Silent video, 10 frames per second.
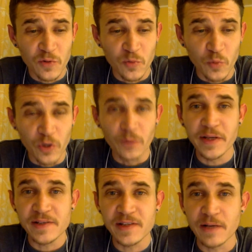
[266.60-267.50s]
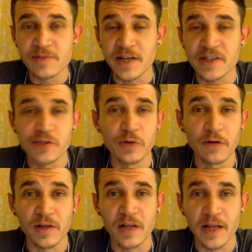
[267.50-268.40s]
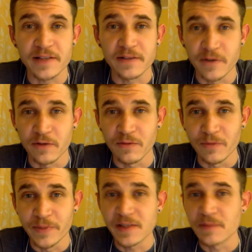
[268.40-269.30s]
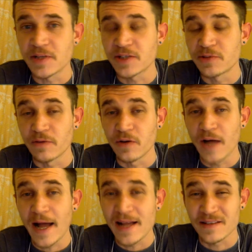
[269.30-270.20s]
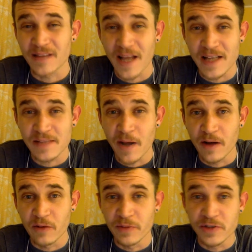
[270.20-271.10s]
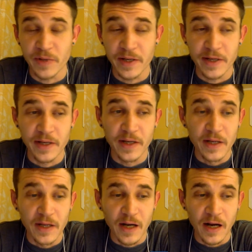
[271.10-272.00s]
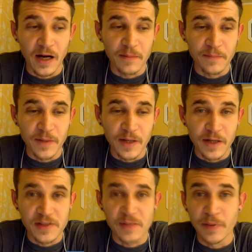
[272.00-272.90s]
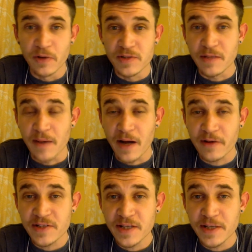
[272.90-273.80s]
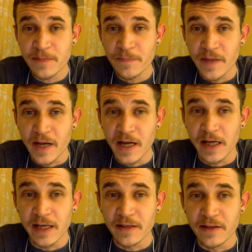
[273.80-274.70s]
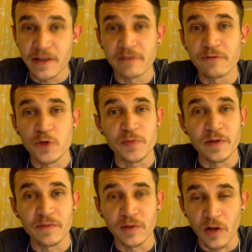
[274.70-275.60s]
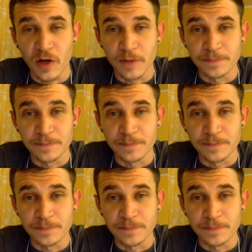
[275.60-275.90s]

we'll be subject to whoever collects the vote. We'll be subject to whoever has the last mile between um, the supposed democracy and the enforcement of the law.